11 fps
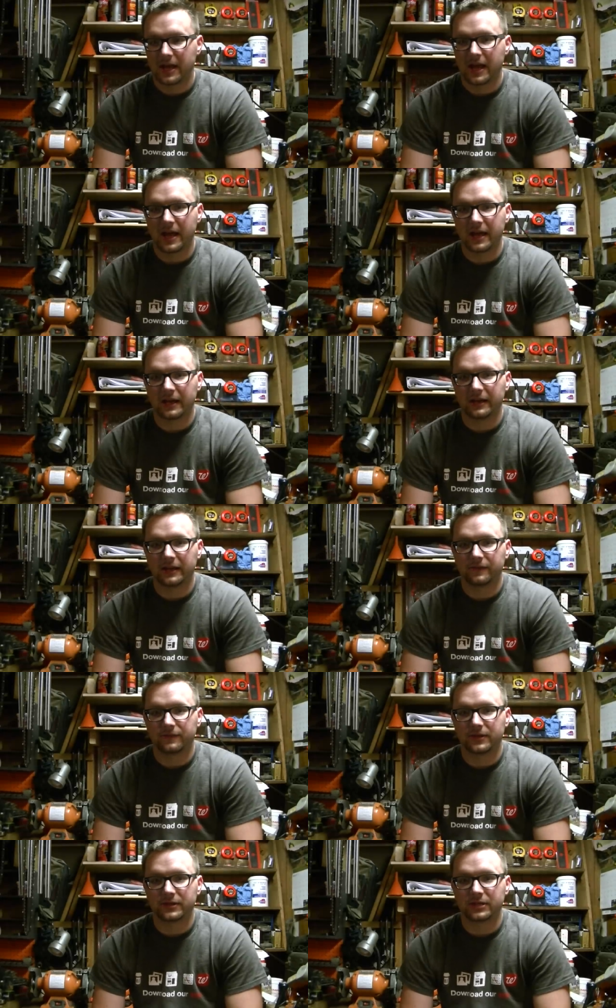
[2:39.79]
and
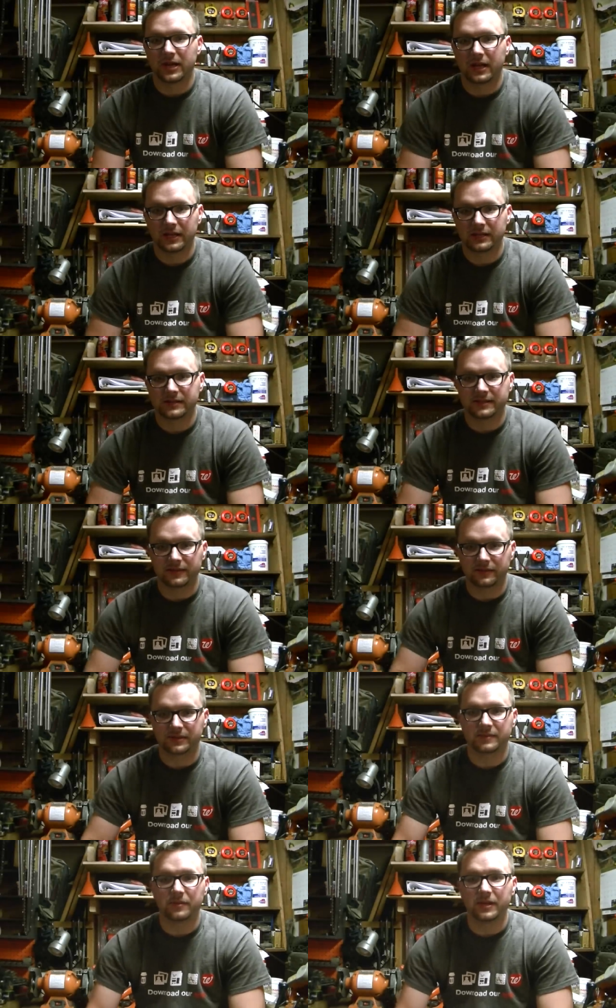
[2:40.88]
if the chain is still
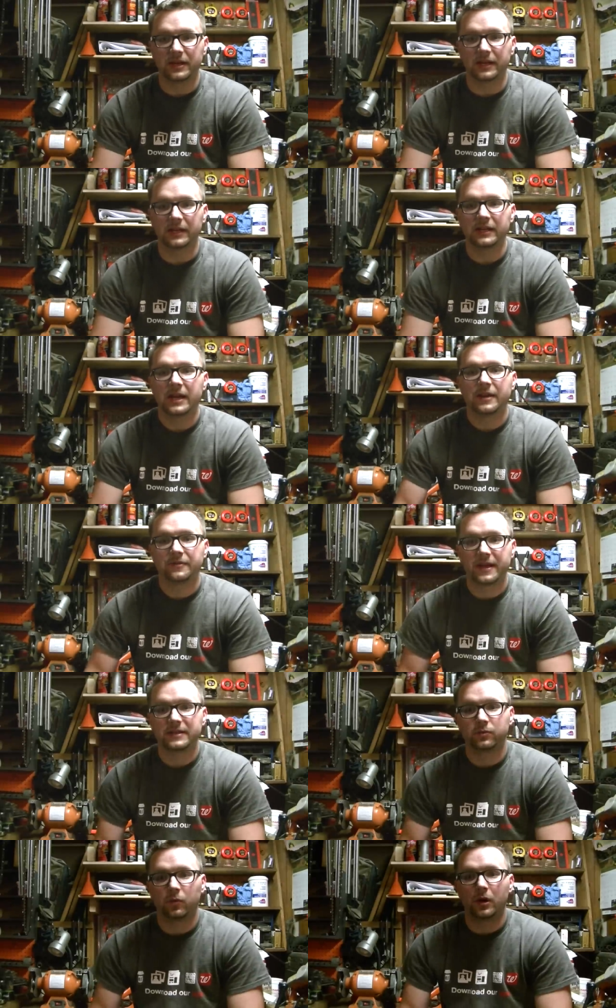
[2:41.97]
spinning,
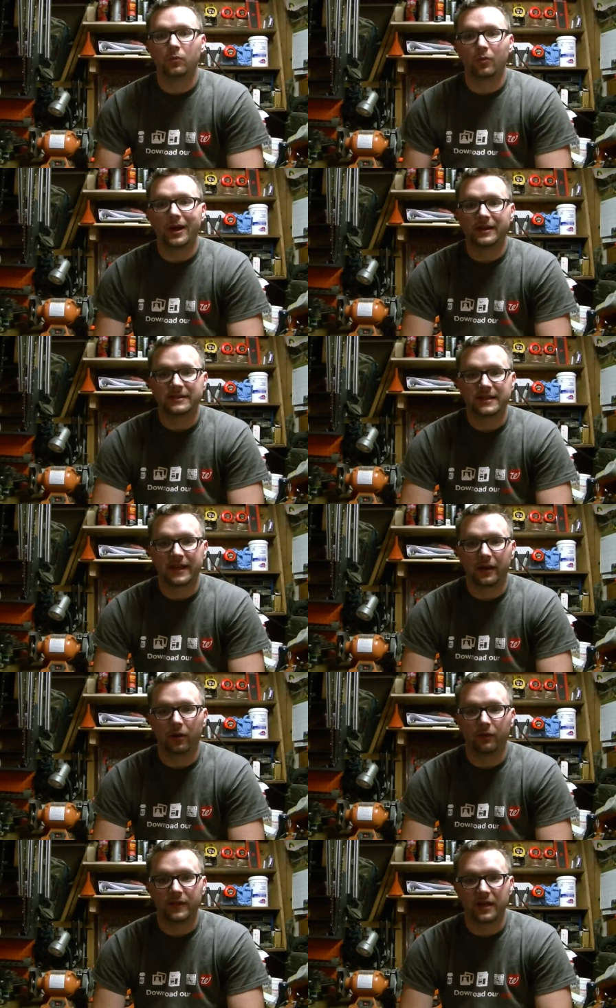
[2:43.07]
that's one way to
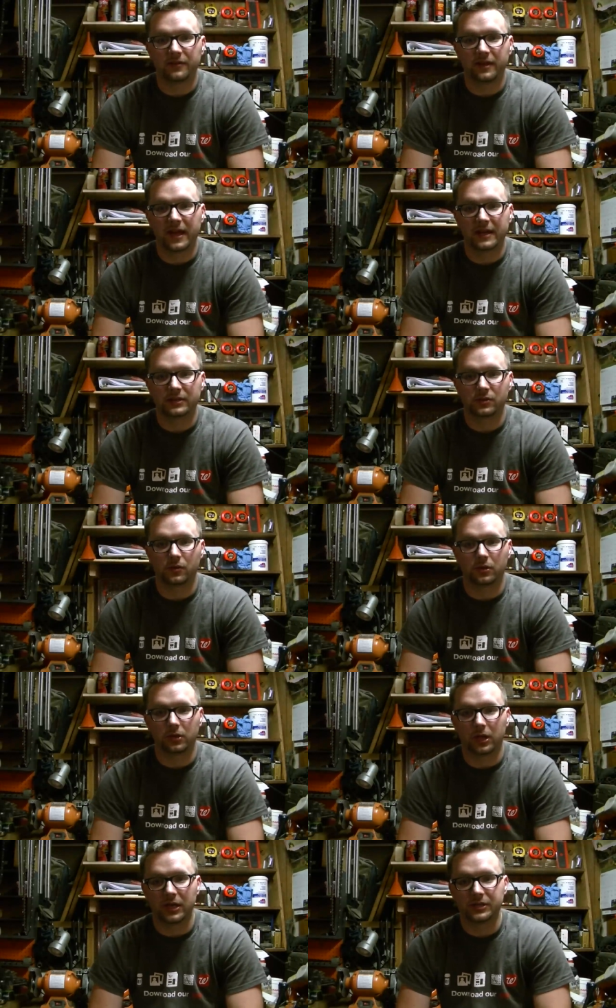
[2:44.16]
tell that the actual
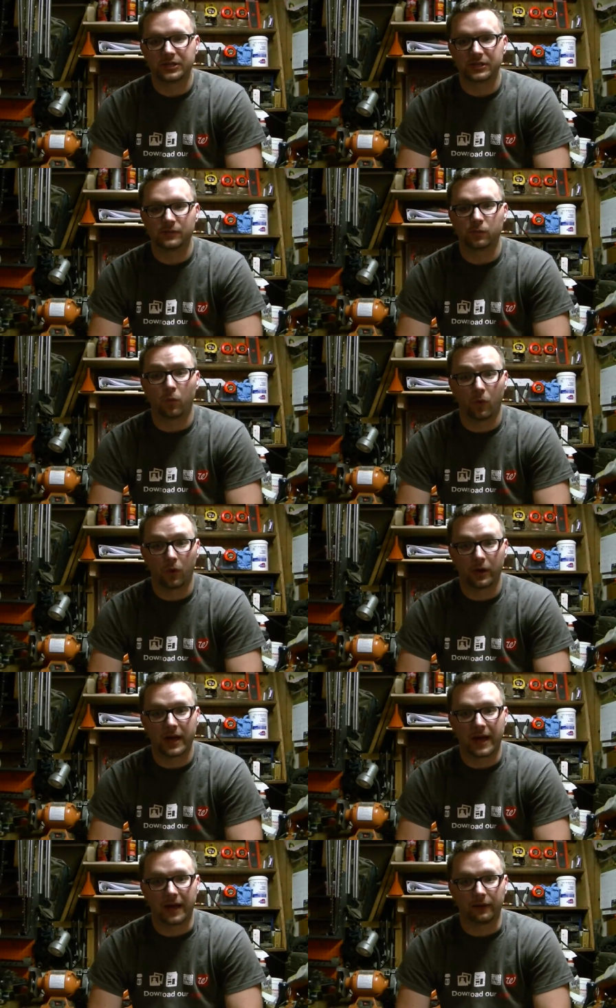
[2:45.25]
clutch is worn
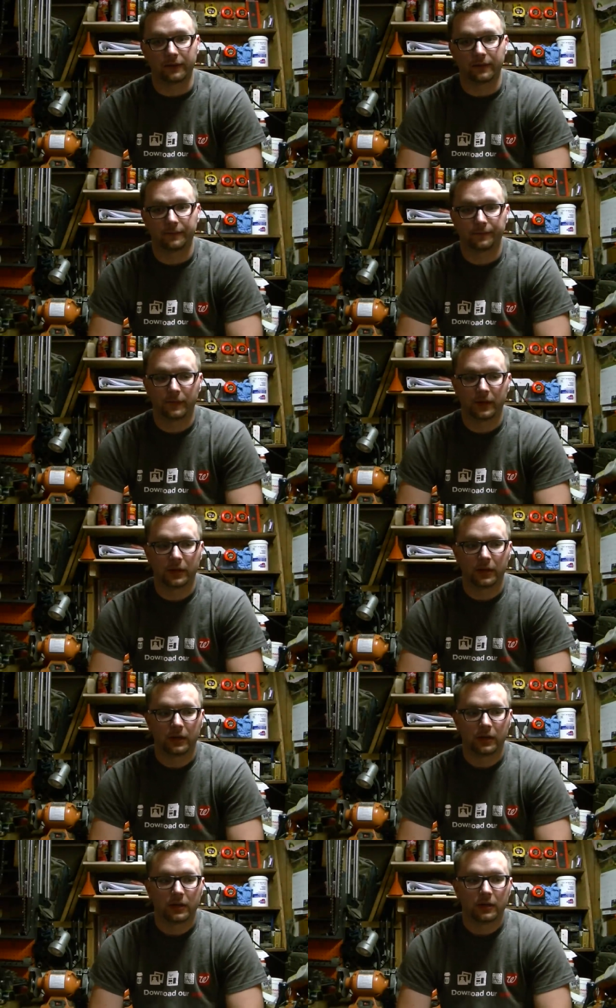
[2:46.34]
out.
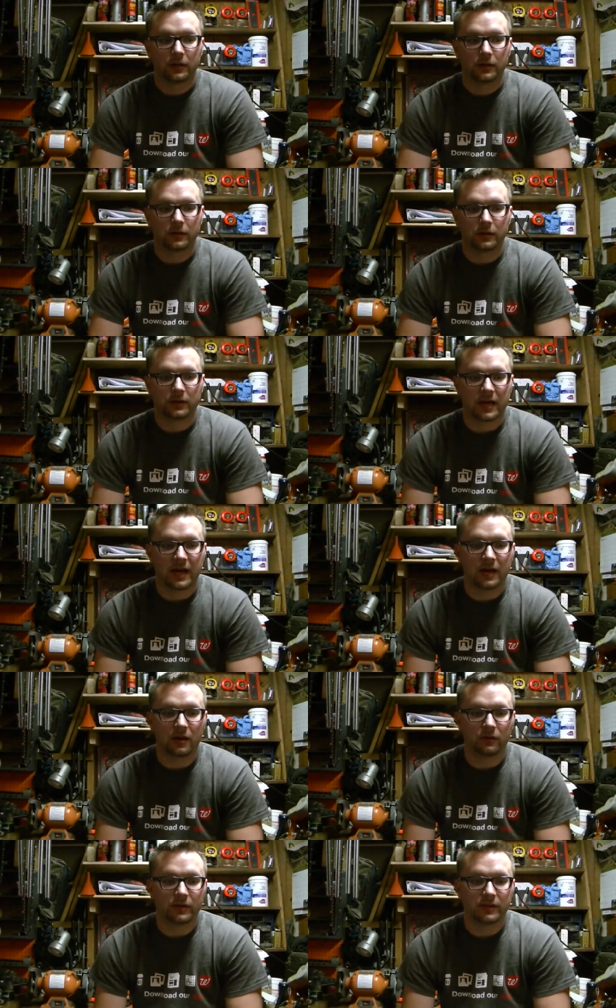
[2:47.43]

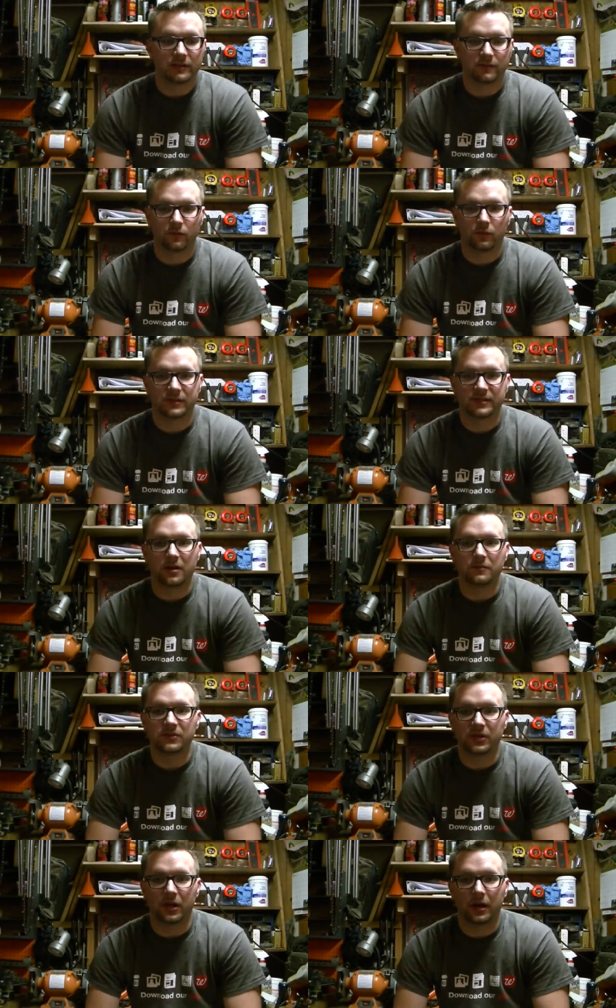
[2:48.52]
Now, in, with some
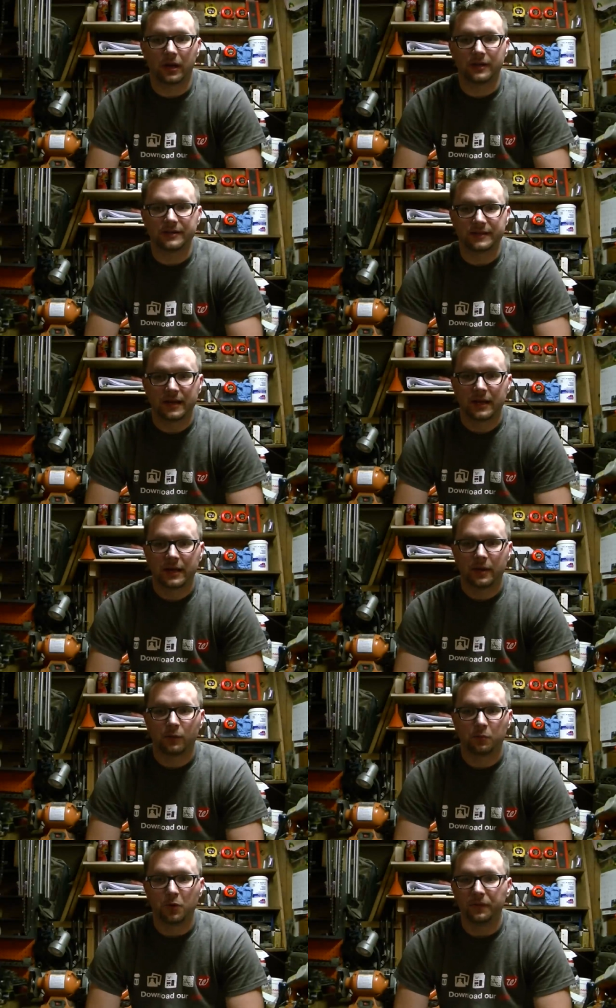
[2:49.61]
saws,
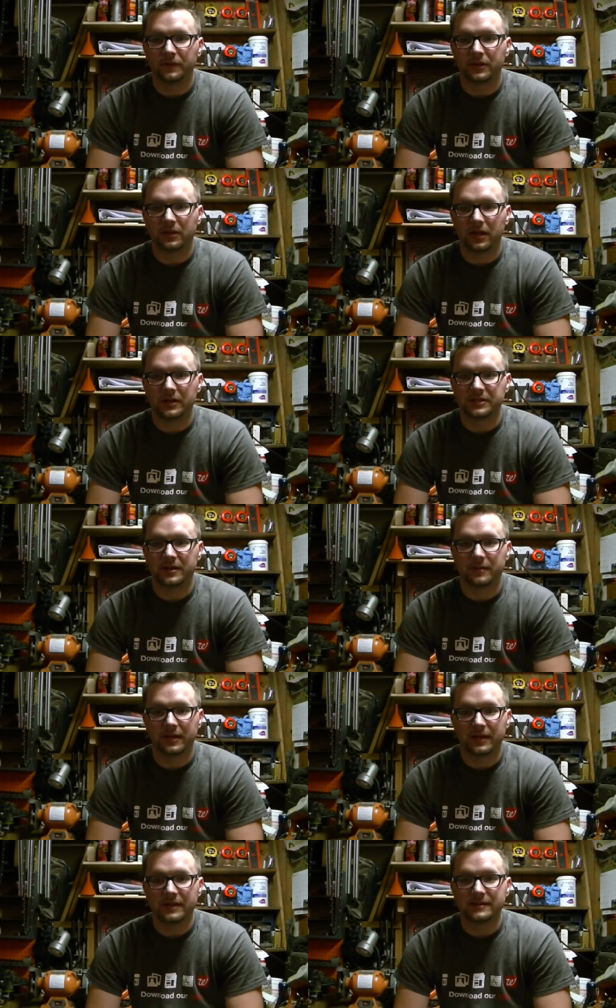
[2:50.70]
removing the clutch can be
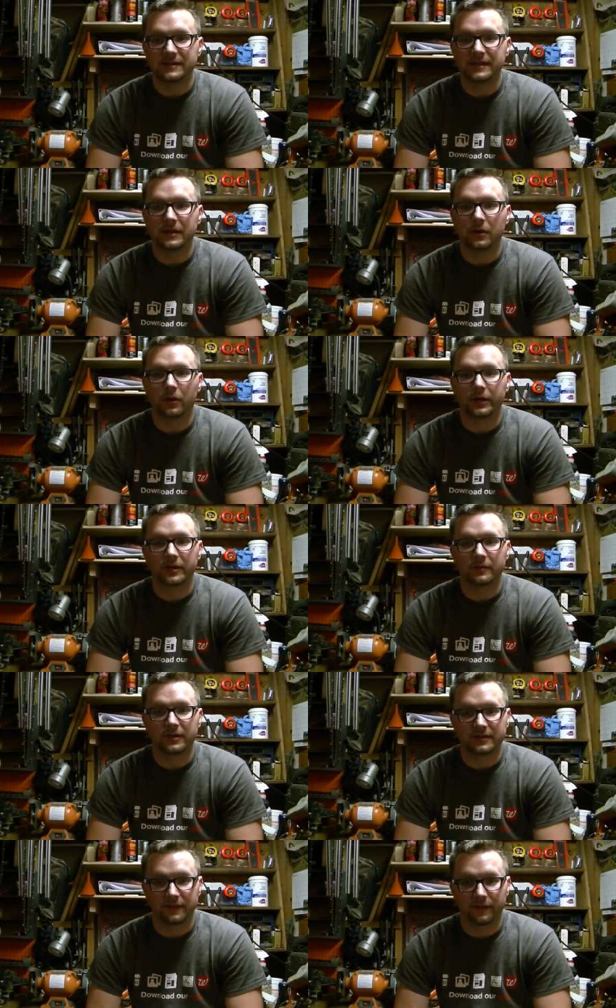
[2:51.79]
easy or it can be
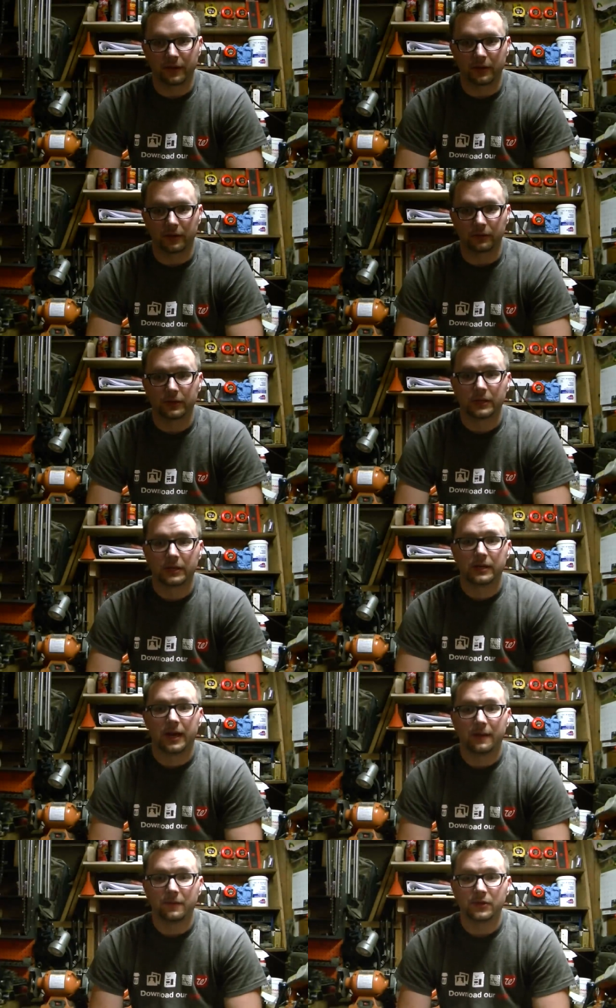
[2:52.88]
difficult.
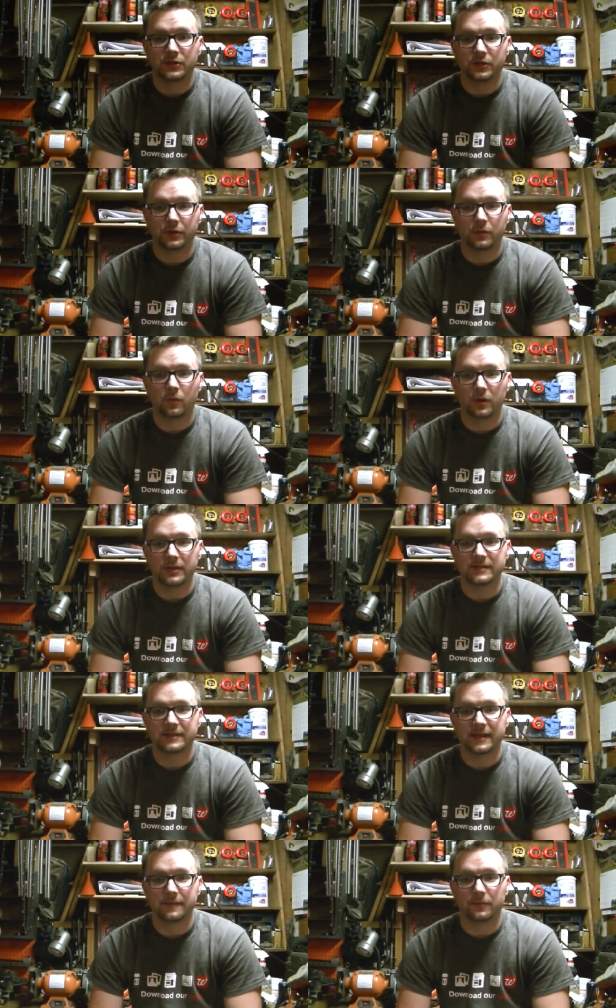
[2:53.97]
I'm going to show you one
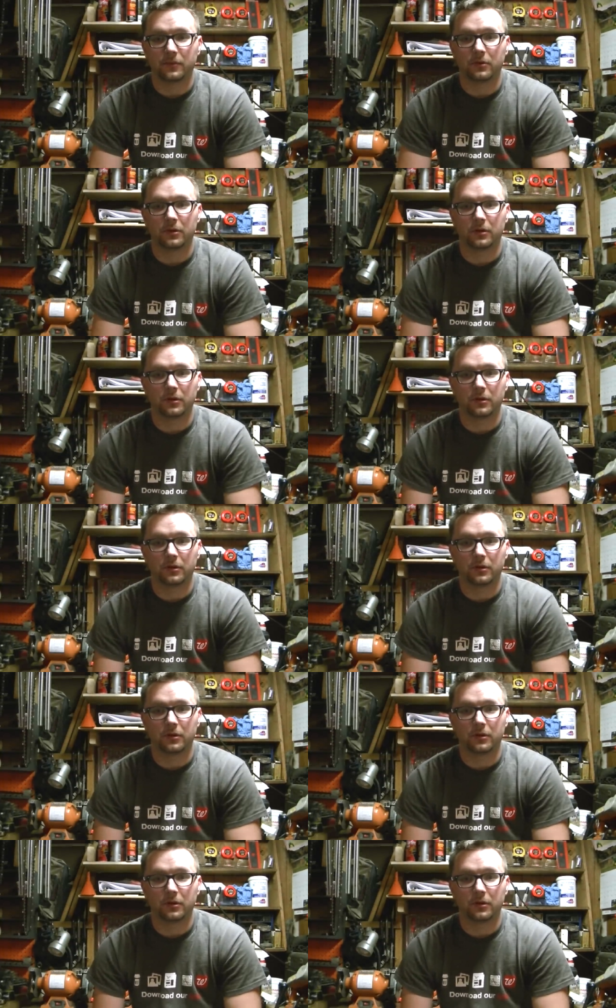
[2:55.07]
example